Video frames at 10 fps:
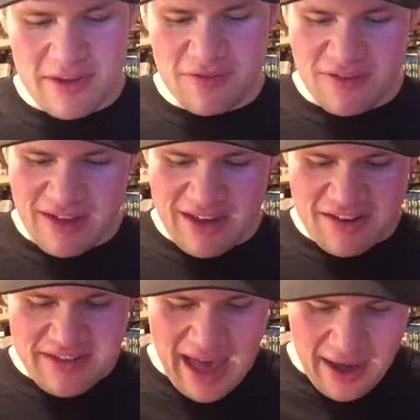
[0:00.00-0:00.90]
one, this was like an
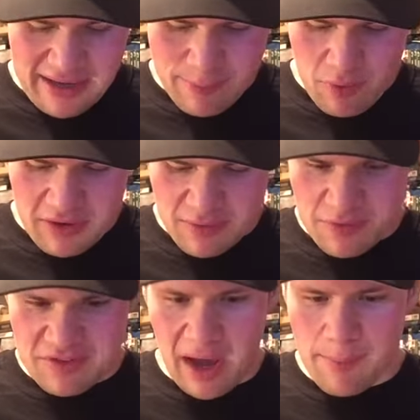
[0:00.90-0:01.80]
Italian movie because it
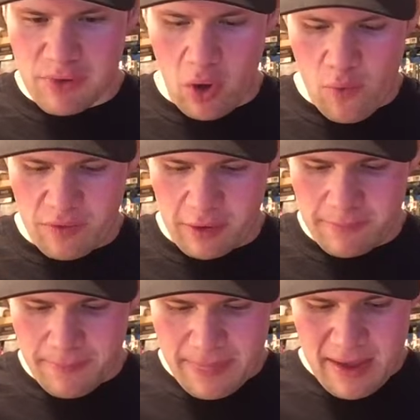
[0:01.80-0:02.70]
was dubbed over,
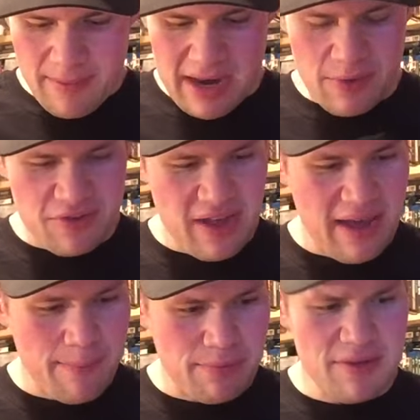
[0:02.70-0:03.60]
and it was,
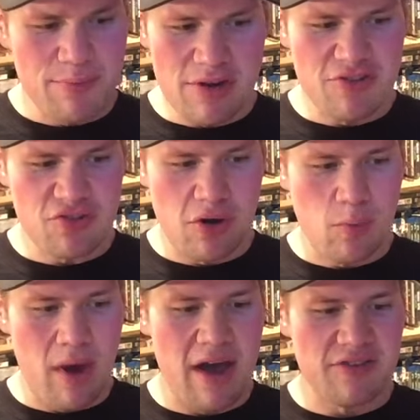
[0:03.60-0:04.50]
I'm pretty sure it
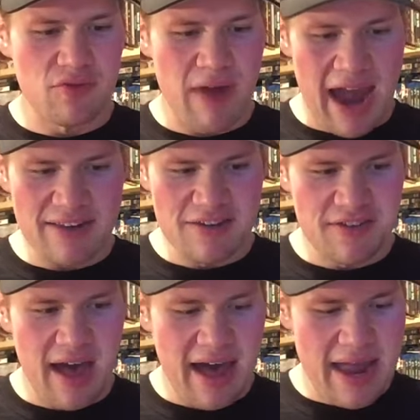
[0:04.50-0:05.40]
was
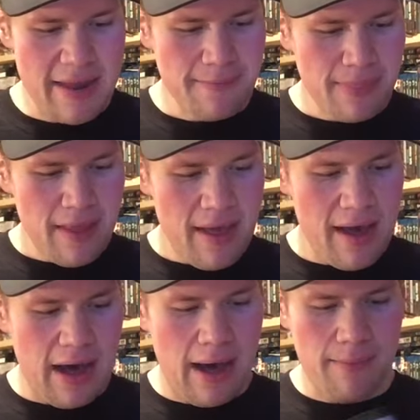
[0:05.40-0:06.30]
Arachnocide,
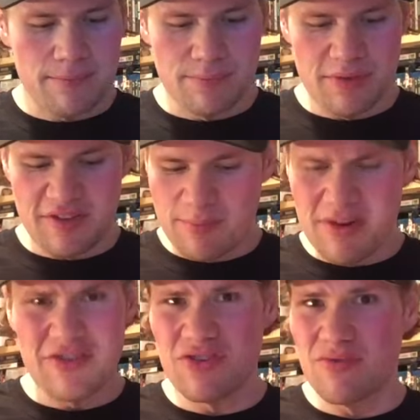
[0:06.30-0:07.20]
because I'm
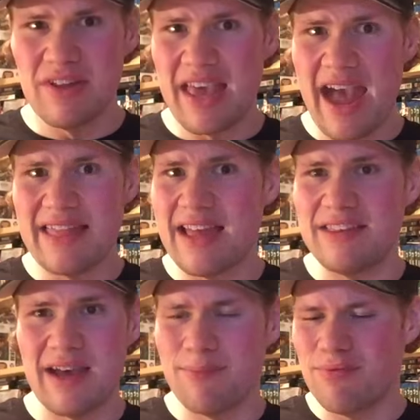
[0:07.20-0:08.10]
pretty sure it really had that,
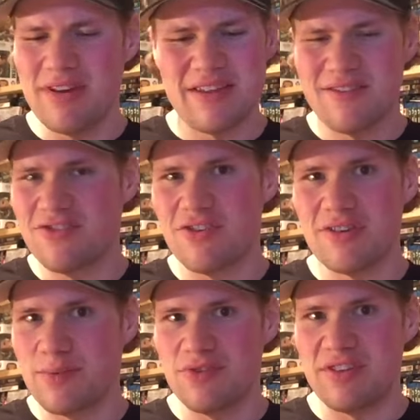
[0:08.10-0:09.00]
I'm pretty
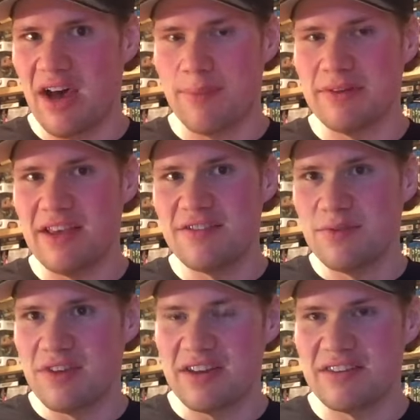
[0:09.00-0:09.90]
certain it was dubbed, unless it
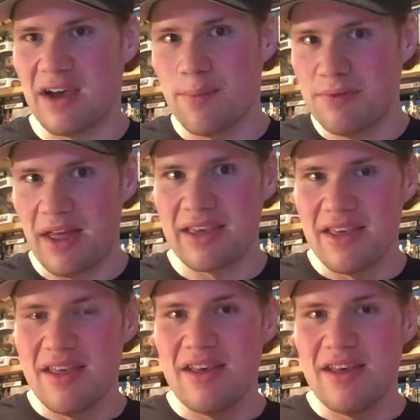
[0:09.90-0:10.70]
was like dubbed like